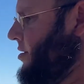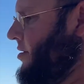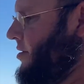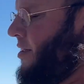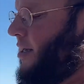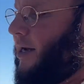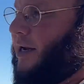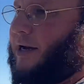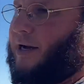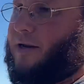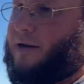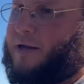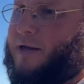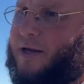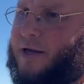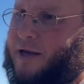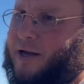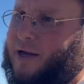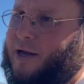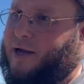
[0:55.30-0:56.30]
And
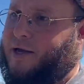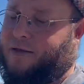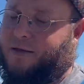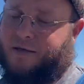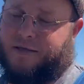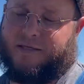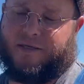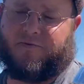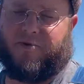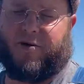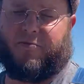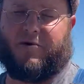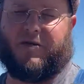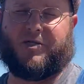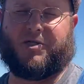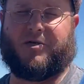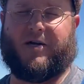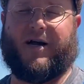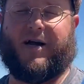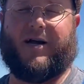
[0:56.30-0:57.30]
this is what I'm going
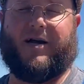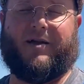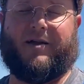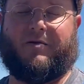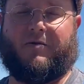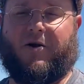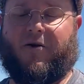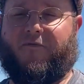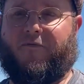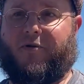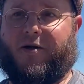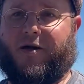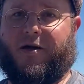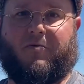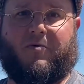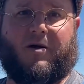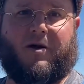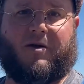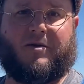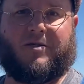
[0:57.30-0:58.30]
to try, and hopefully it
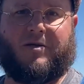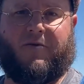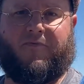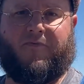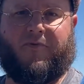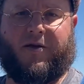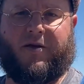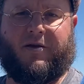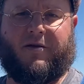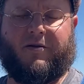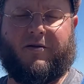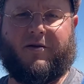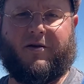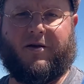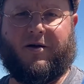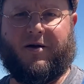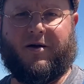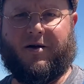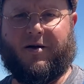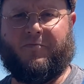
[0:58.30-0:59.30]
works. Hopefully
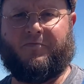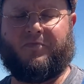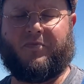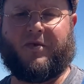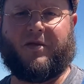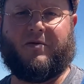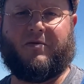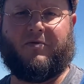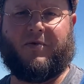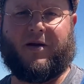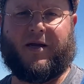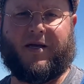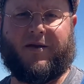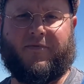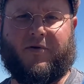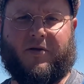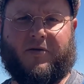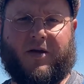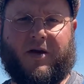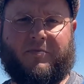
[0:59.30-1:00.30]
when I give
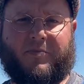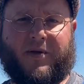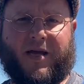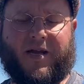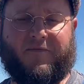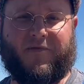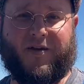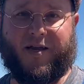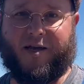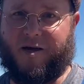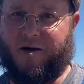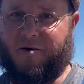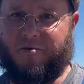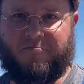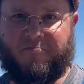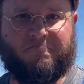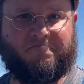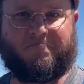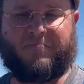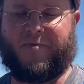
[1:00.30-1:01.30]
y'all the updated video
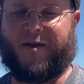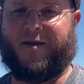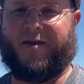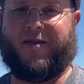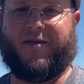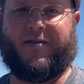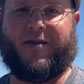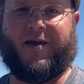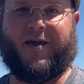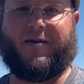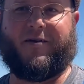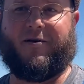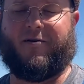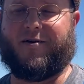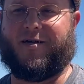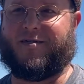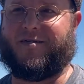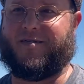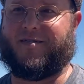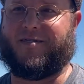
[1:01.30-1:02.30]
that y'all
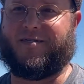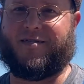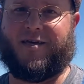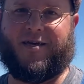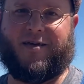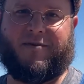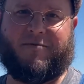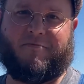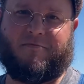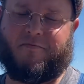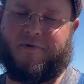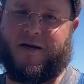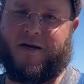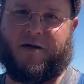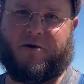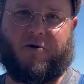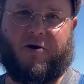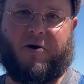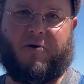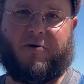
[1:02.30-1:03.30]
get to see it
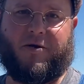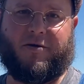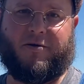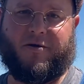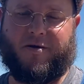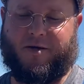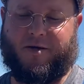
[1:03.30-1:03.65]
growing.